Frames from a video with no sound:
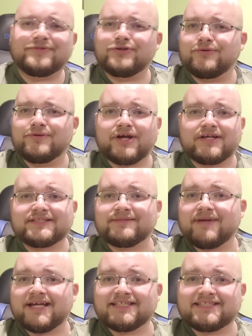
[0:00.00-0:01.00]
you can
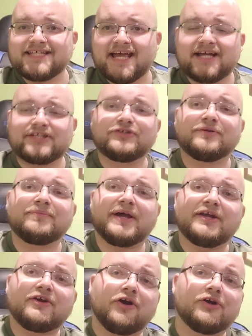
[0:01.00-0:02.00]
customize decks, you can
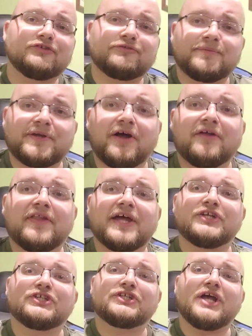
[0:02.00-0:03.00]
buy cards from the
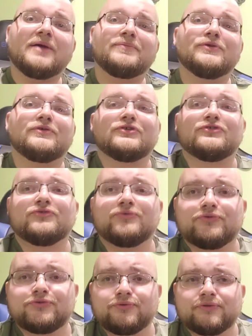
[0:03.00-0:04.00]
online shop, you can
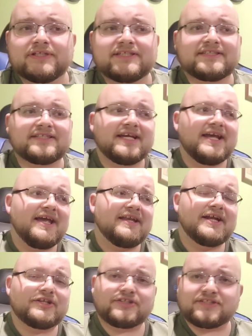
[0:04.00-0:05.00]
duel duelist,
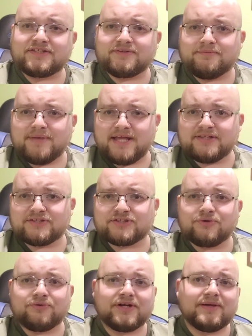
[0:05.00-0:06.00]
not just in the main
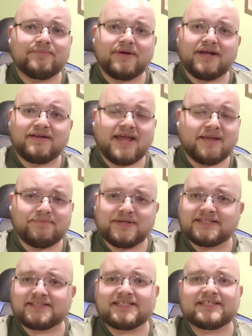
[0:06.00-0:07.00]
story, but
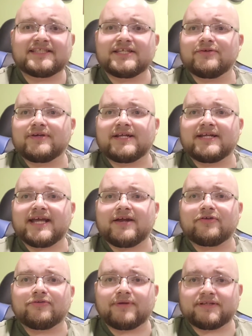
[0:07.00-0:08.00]
NPCs that you can
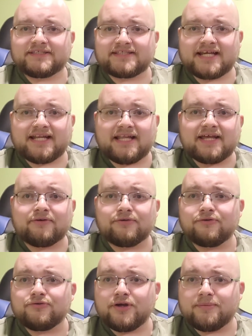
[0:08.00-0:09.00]
encounter throughout Satellite or
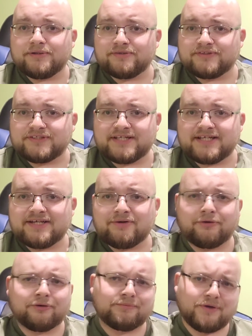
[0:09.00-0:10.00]
New Domino City
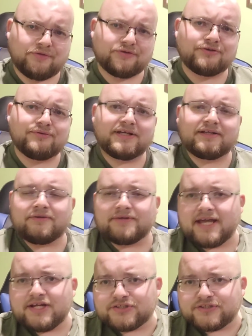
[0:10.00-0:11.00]
or other unique
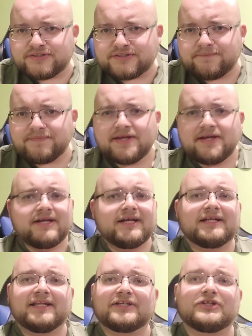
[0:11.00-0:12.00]
locations.
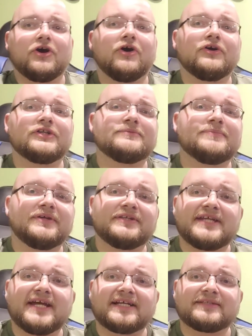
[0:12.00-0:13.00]
Collect cards,
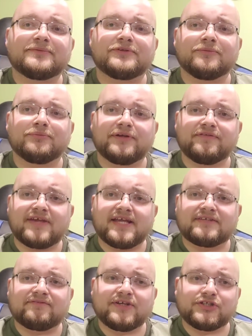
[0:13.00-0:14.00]
build decks with your
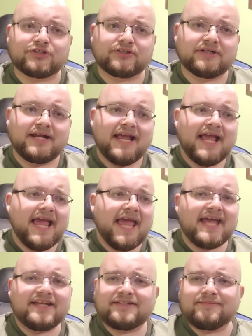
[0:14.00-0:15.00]
briefcase feature,
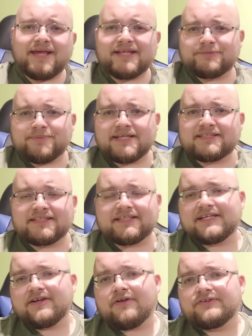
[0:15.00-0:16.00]
and it's
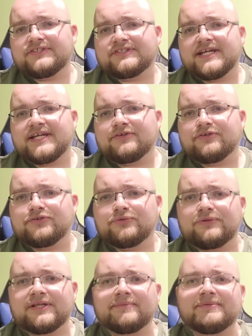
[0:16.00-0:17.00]
basically all standard
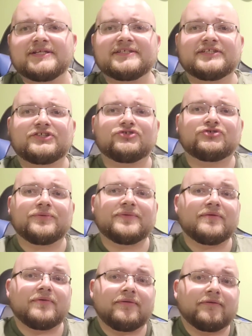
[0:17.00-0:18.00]
dueling, but it is
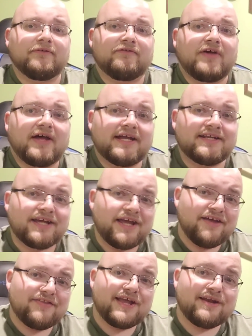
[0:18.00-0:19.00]
extremely well refined.
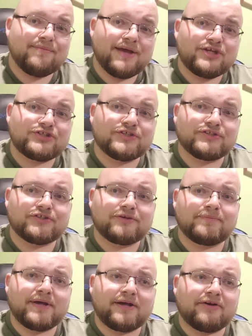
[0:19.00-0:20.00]
The animations
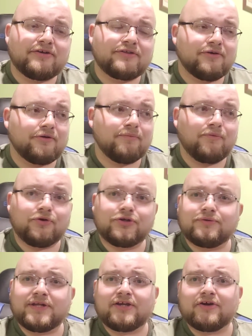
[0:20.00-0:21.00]
look better, there are more
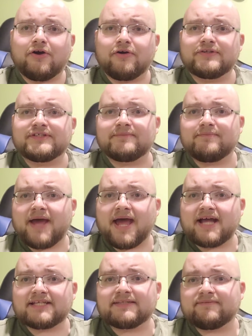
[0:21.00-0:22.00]
unique cards and
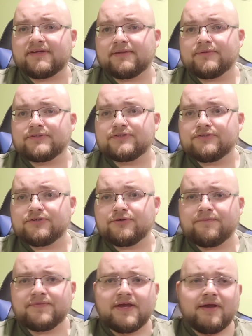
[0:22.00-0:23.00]
packs available to
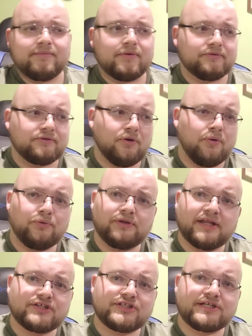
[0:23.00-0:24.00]
you, both old
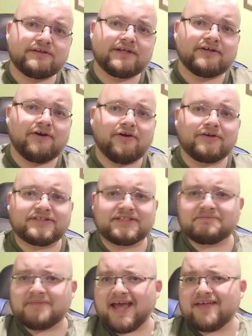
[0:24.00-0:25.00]
legendary cards
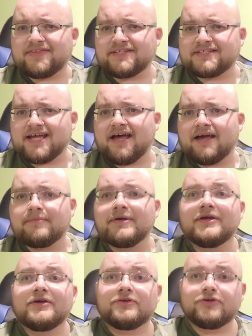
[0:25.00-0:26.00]
and, at the time,
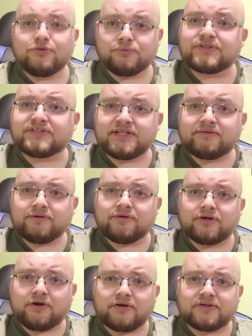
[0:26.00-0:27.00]
newer
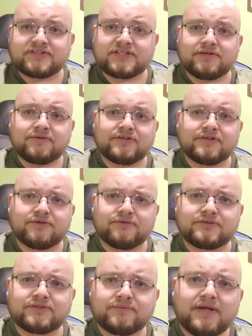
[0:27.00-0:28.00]
synchro cards that you could
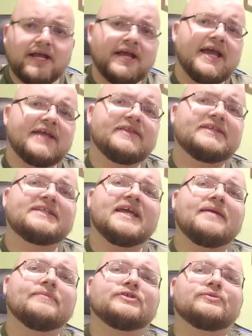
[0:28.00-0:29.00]
use. In this
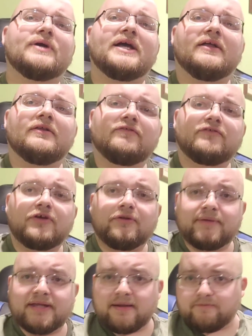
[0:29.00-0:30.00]
game as well,
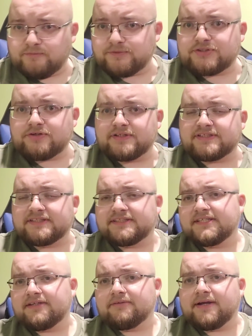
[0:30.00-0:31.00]
following up from Stardust
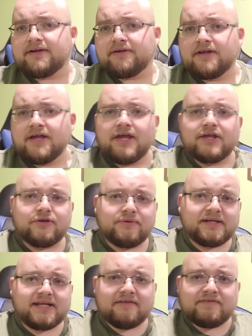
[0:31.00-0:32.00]
Accelerator, you
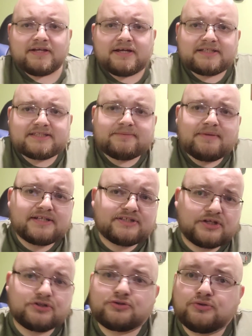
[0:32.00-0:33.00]
can even
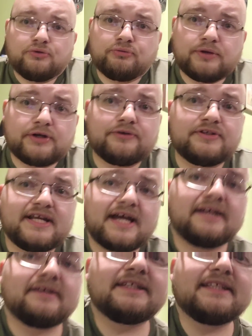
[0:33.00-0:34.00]
customize a Duel Runner
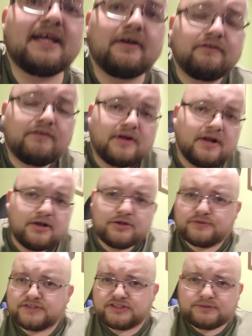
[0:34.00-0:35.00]
deck itself,
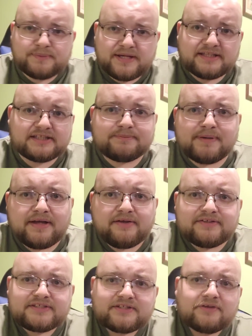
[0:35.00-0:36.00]
using speed
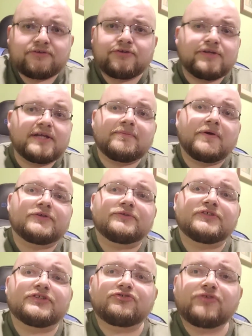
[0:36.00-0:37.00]
spells and other unique
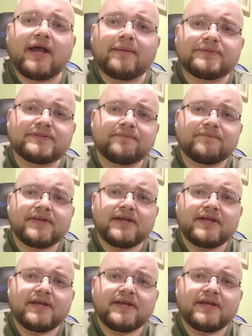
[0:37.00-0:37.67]
monsters and traps.